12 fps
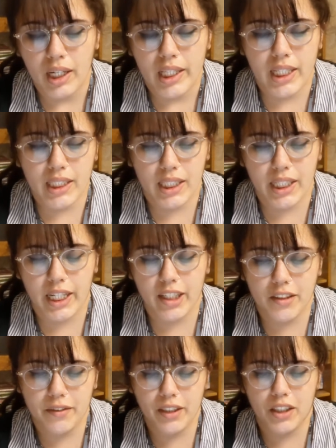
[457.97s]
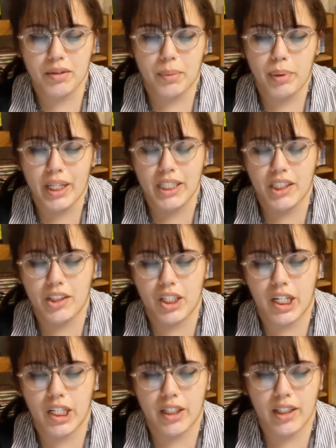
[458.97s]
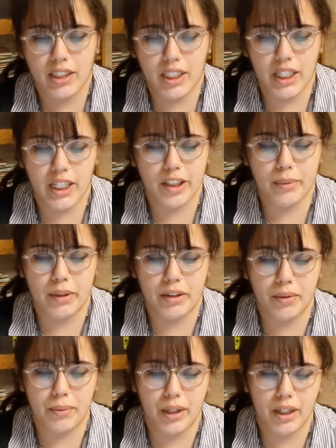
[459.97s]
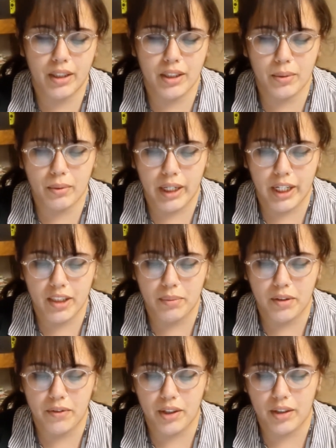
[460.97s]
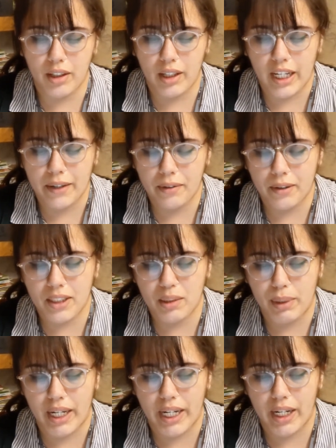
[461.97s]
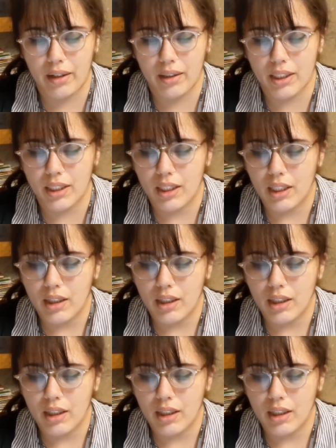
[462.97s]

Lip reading: That Deanna's visits were pleasant to her, and that Deanna's merry words and ways moved her to laughter and smiles.